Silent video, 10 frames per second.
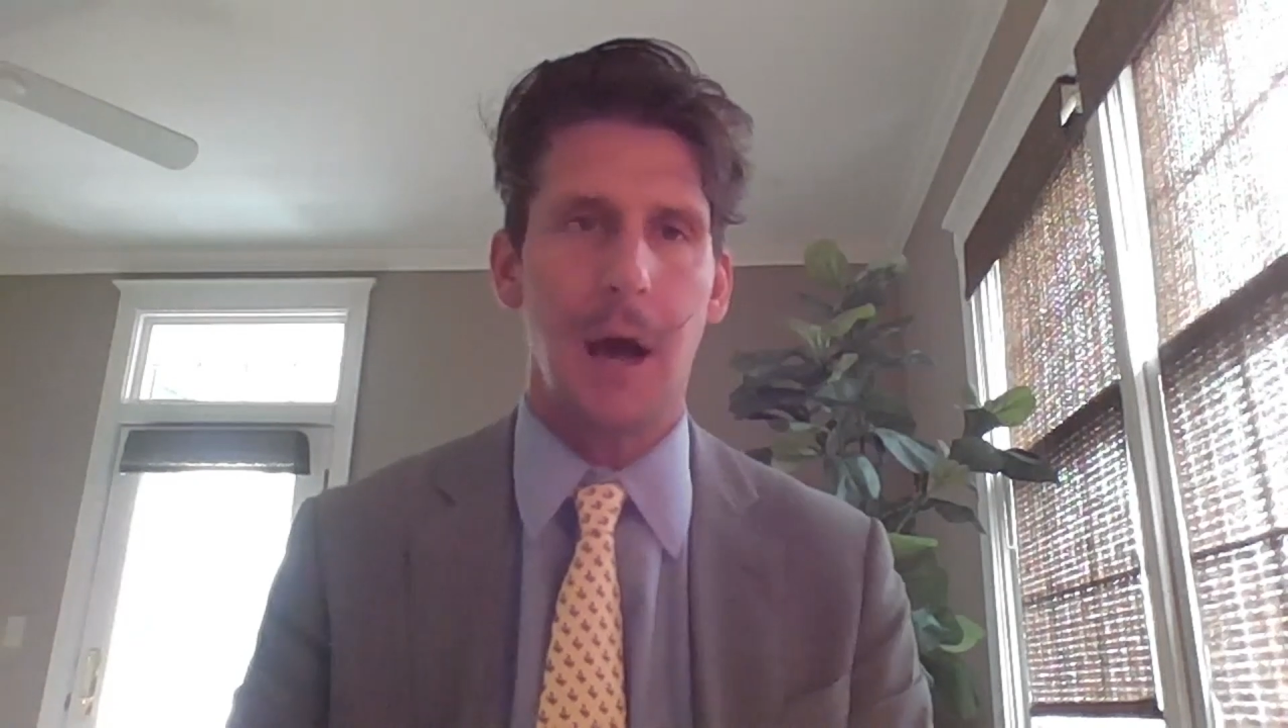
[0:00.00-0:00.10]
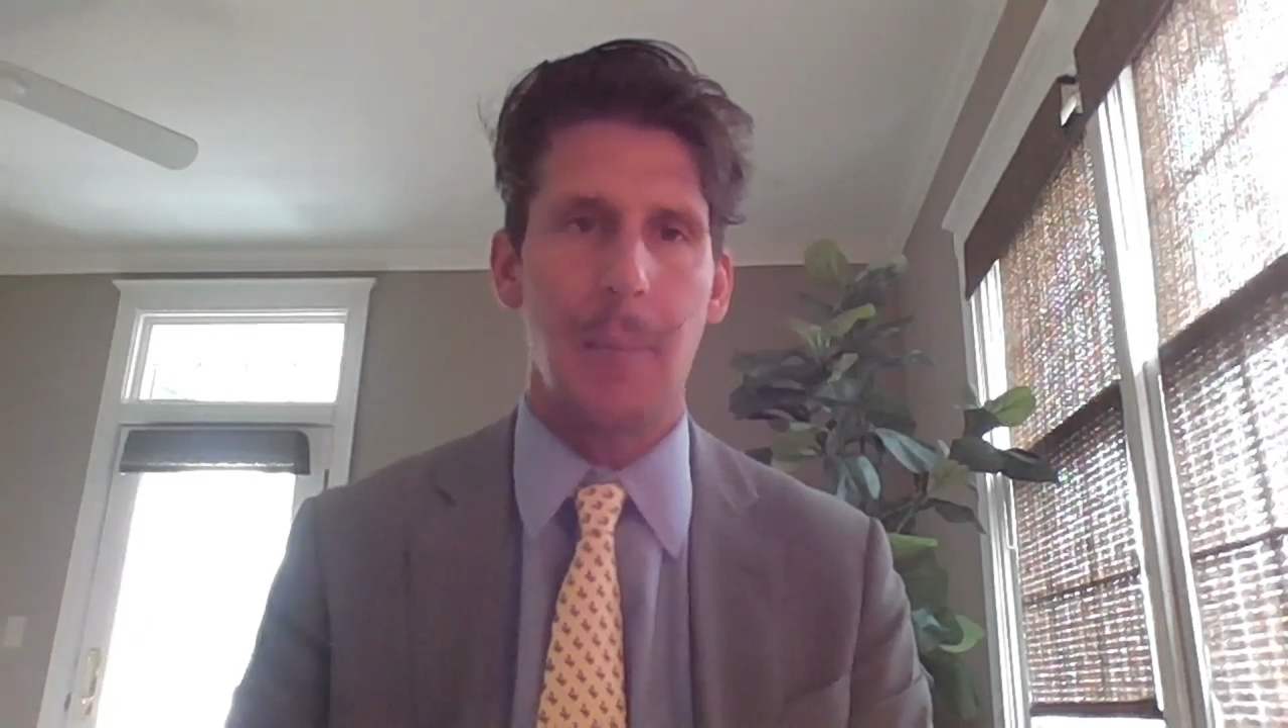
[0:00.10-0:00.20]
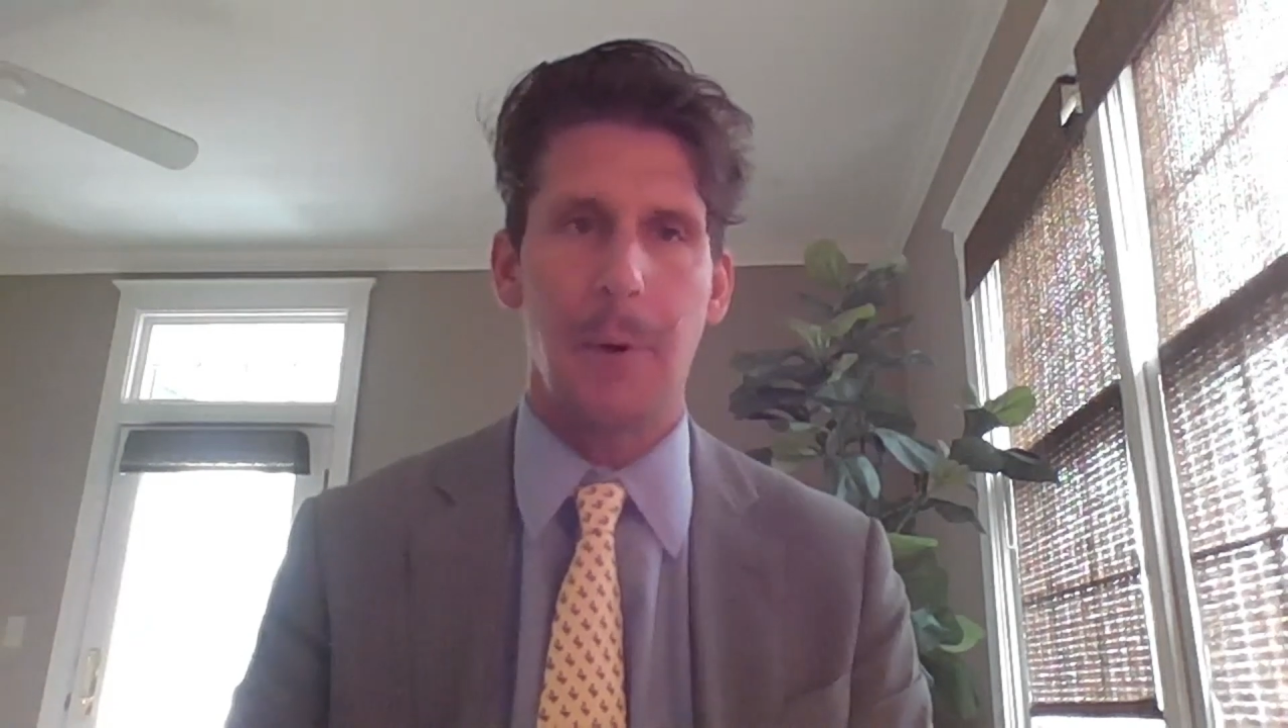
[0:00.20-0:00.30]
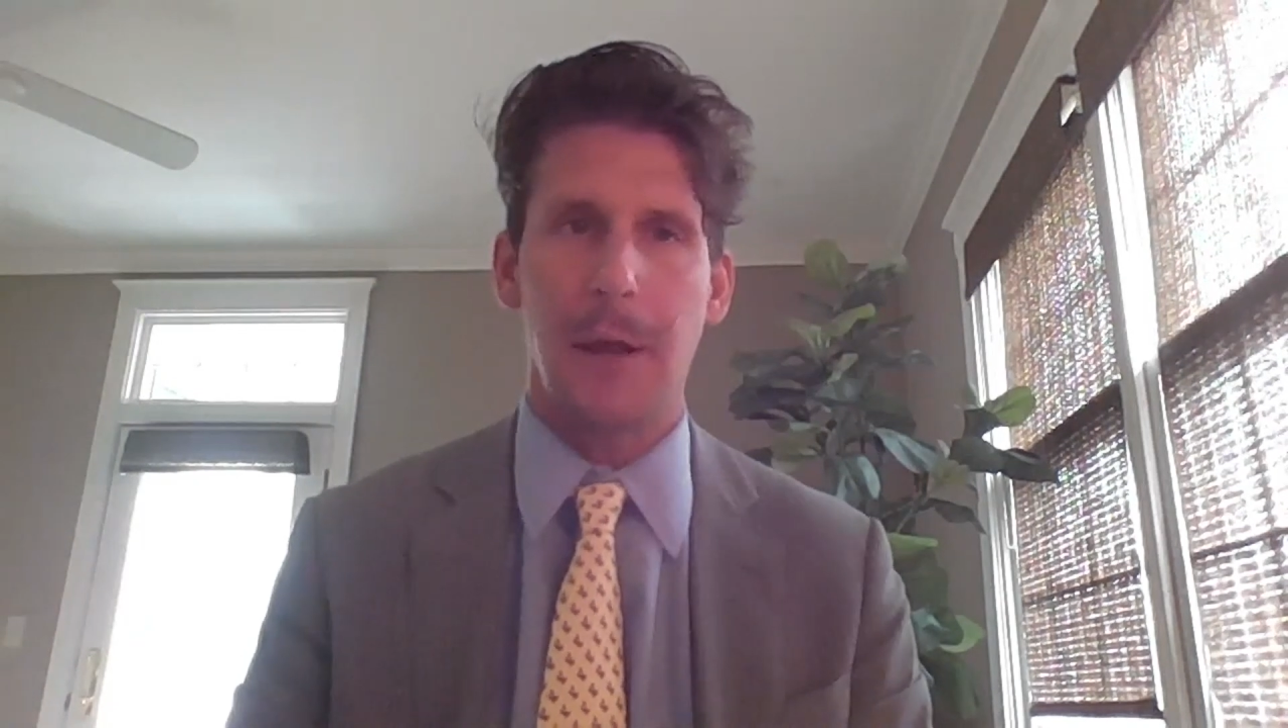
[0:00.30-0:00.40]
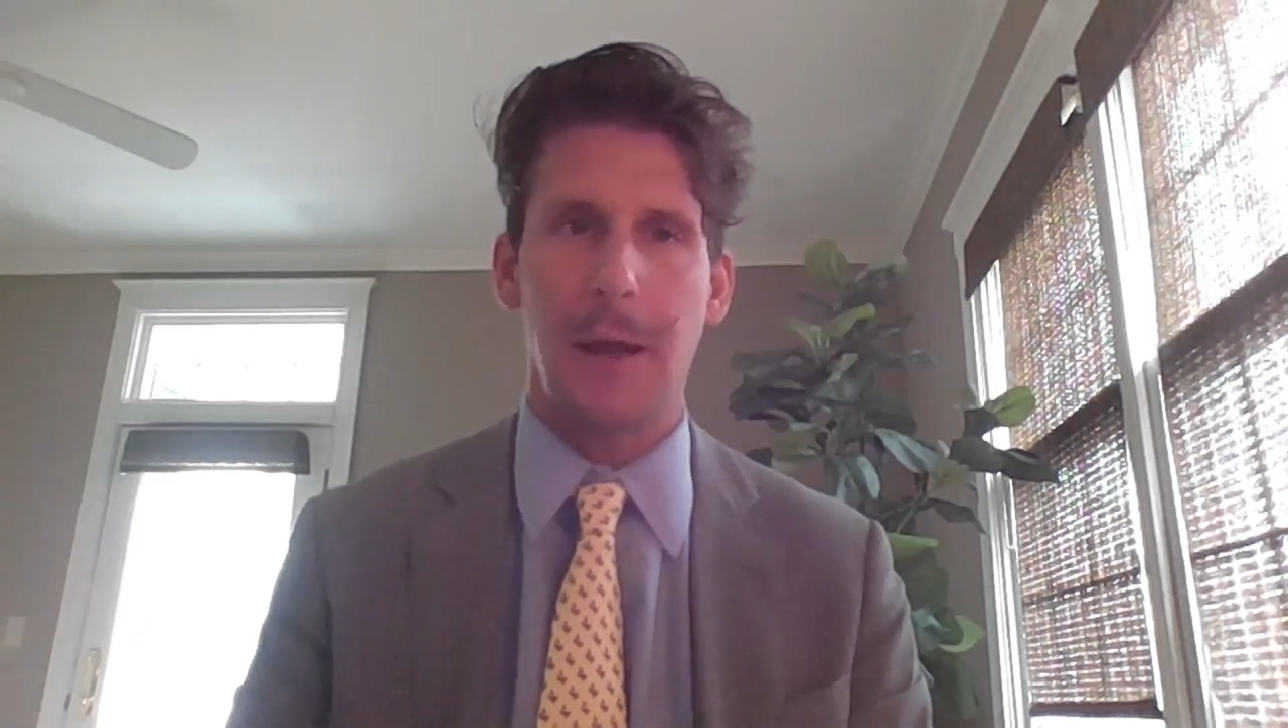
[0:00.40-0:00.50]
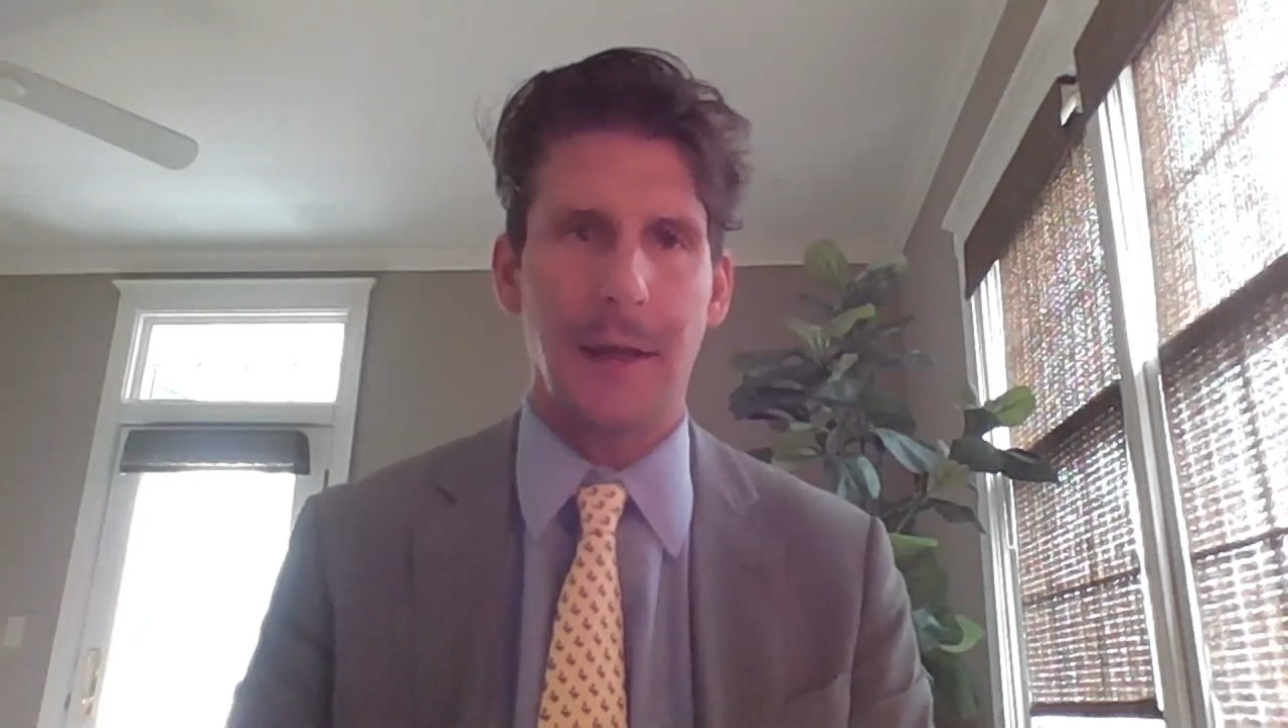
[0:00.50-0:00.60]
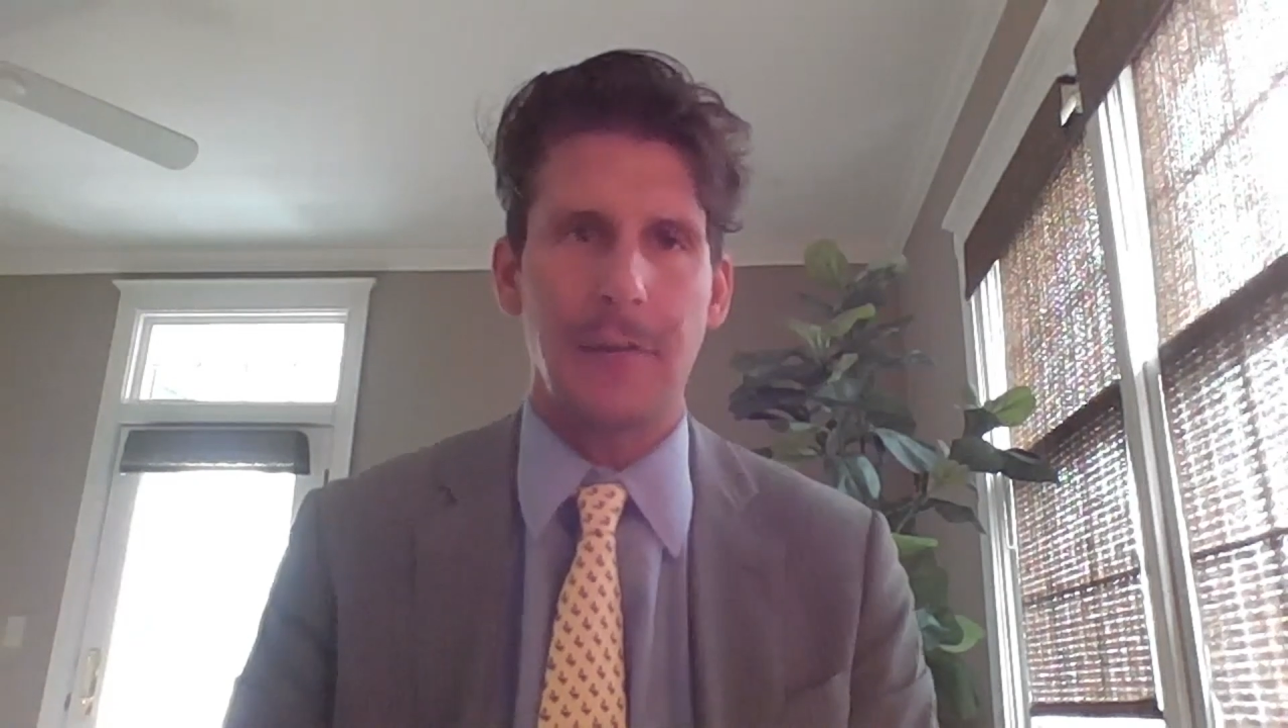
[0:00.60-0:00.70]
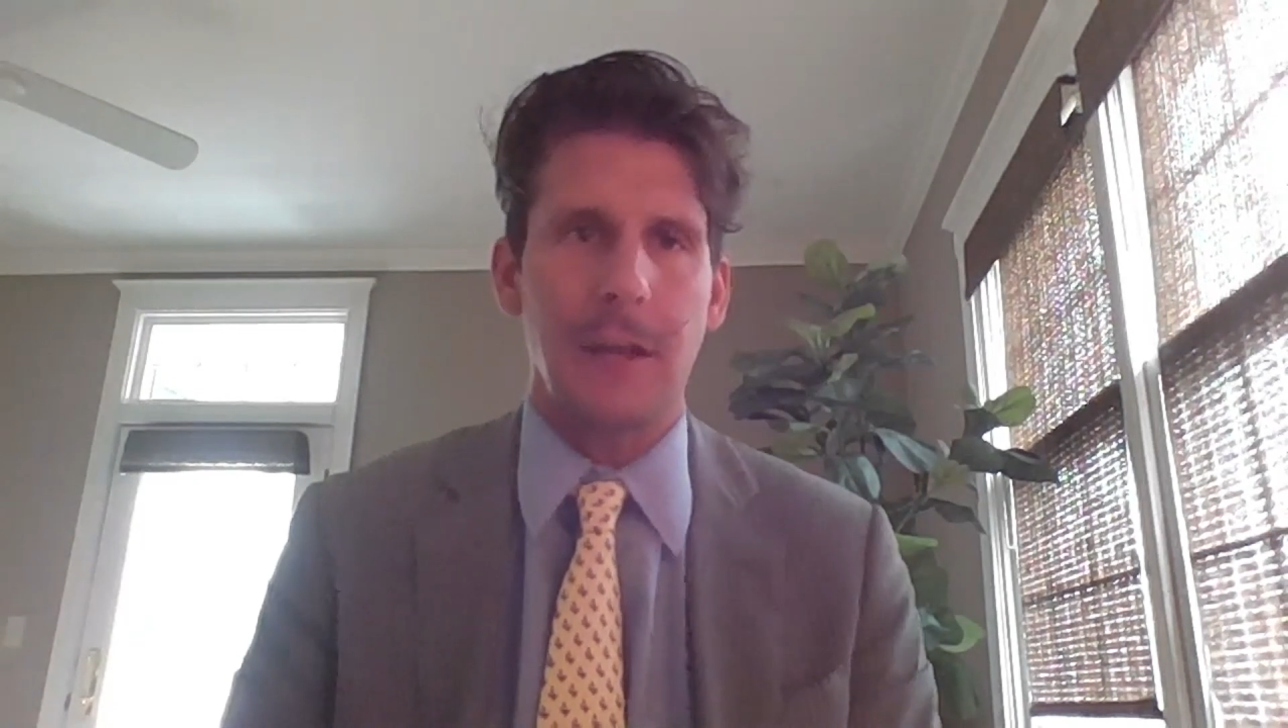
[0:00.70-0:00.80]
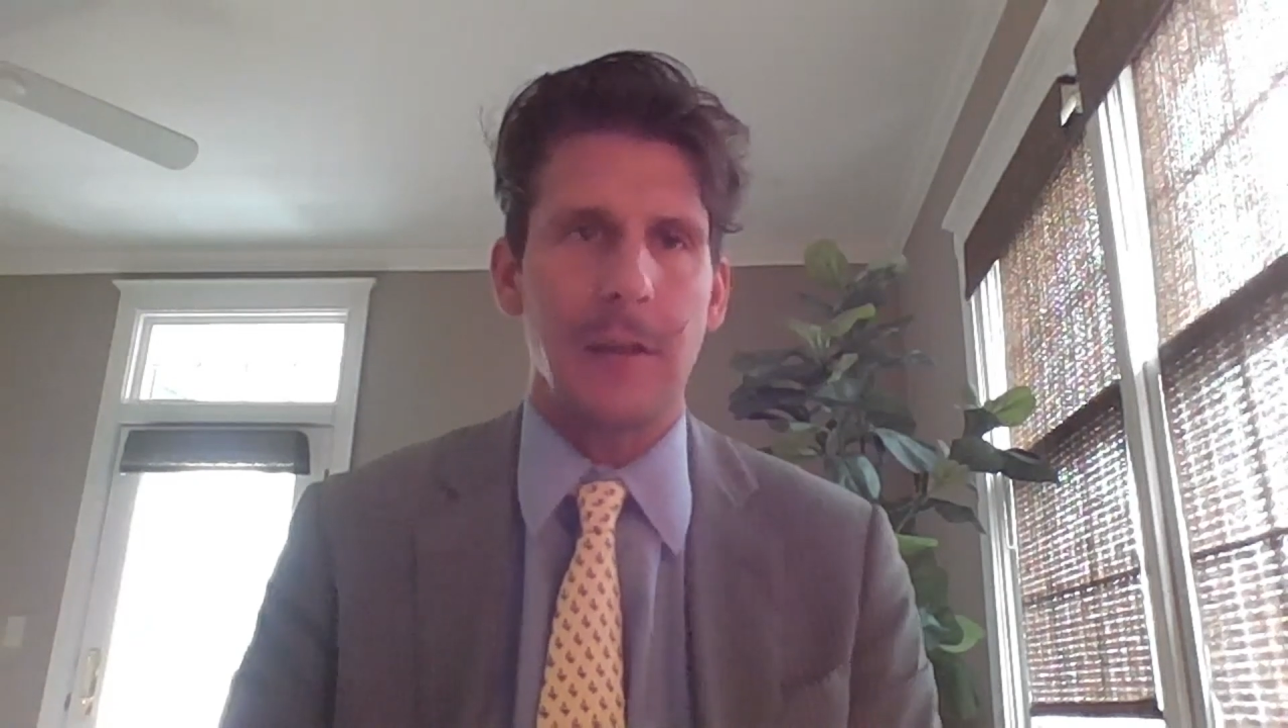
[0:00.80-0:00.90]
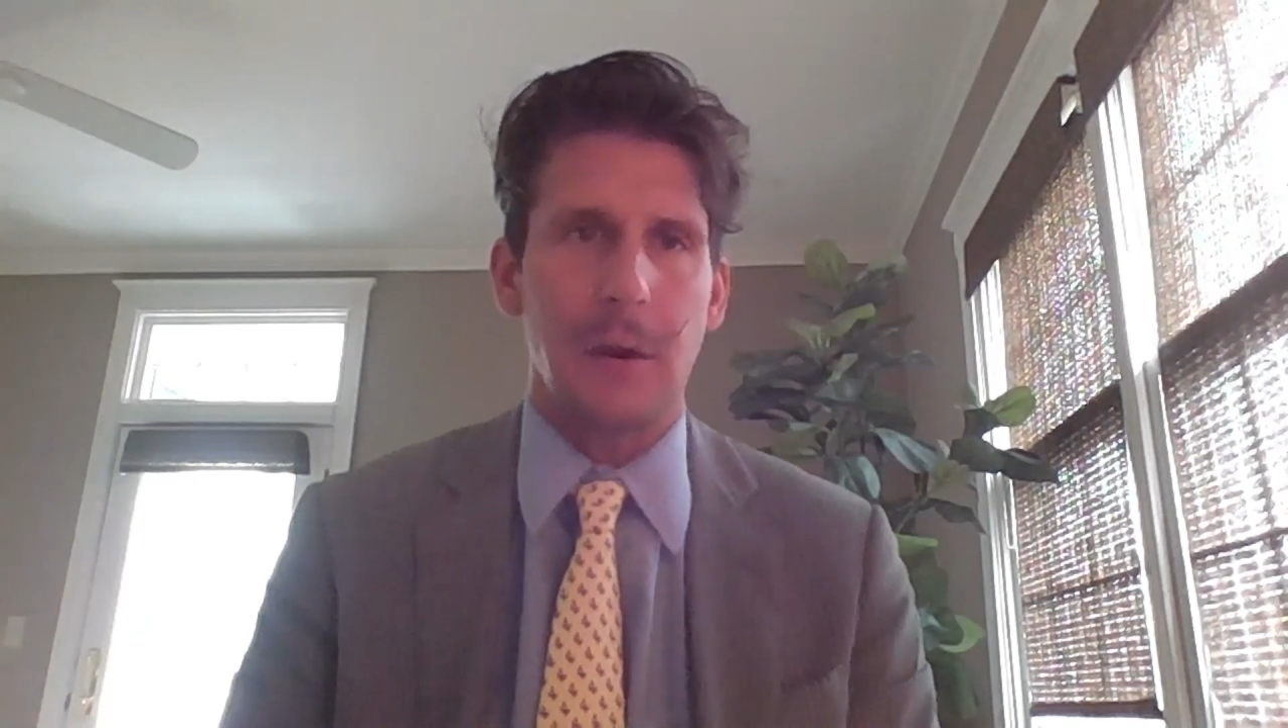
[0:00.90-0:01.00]
but I'd
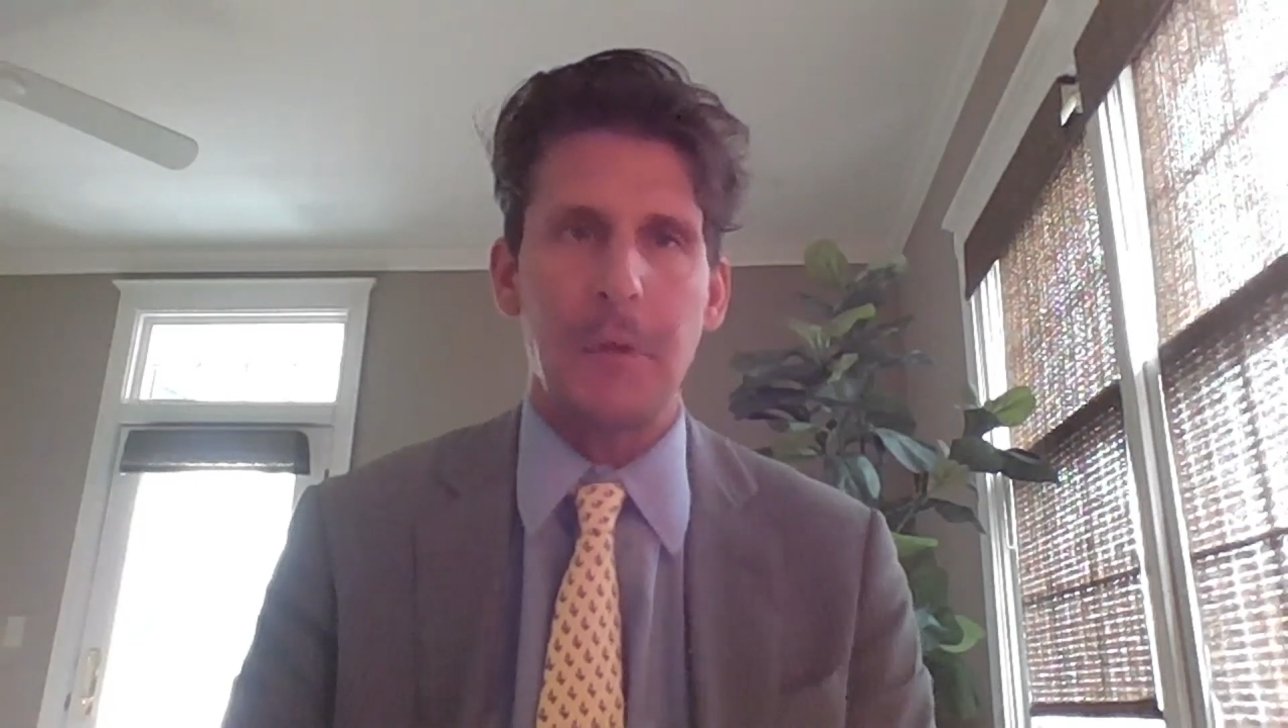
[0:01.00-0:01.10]
say, you know,